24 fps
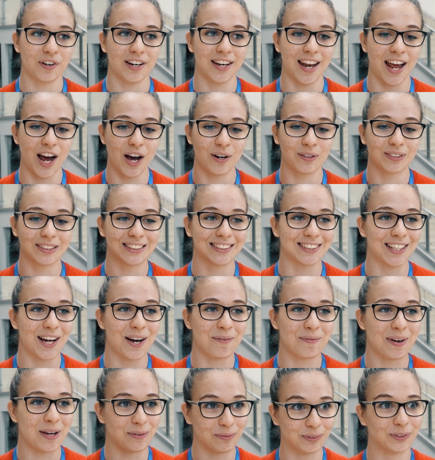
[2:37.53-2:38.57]
and now
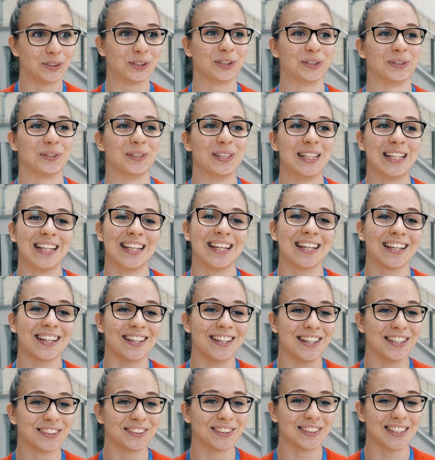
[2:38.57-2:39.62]
stop and Wushu, like
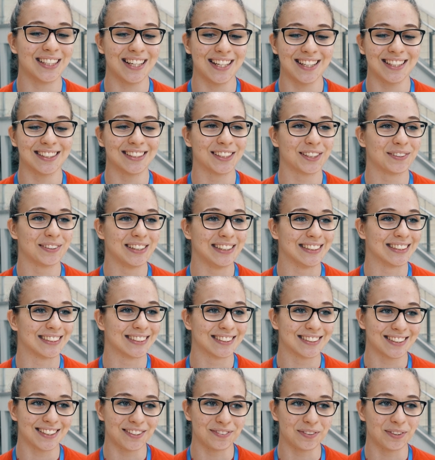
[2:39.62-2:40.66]
180
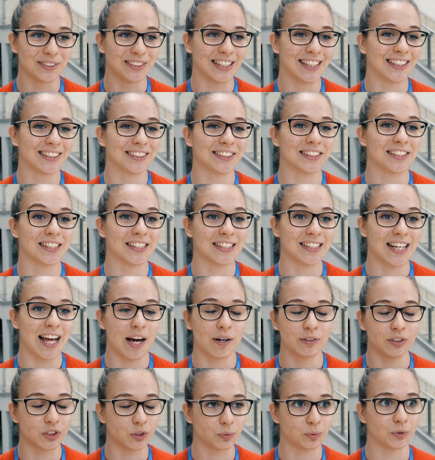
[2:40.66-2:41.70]
degrees rotation and
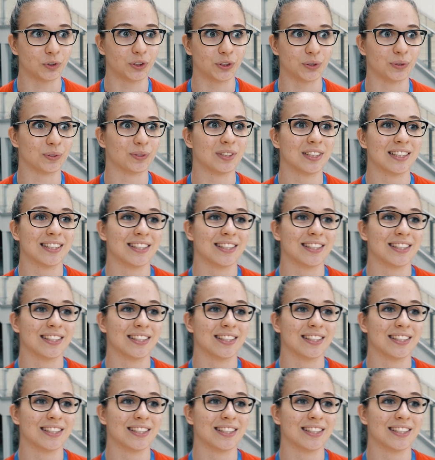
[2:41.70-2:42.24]
now just Wushu.